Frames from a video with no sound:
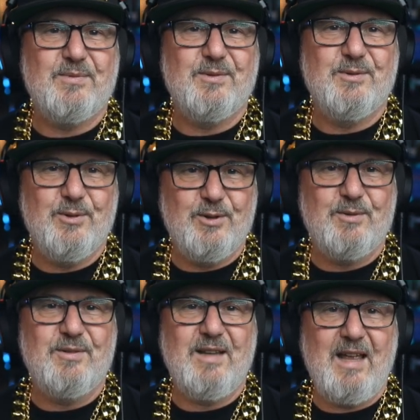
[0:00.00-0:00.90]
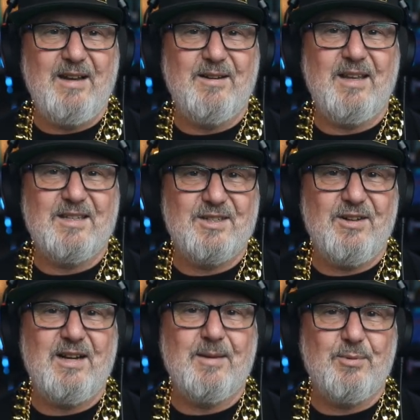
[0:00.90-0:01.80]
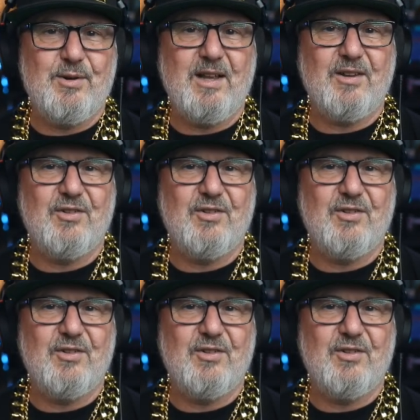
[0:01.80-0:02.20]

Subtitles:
good and exciting products.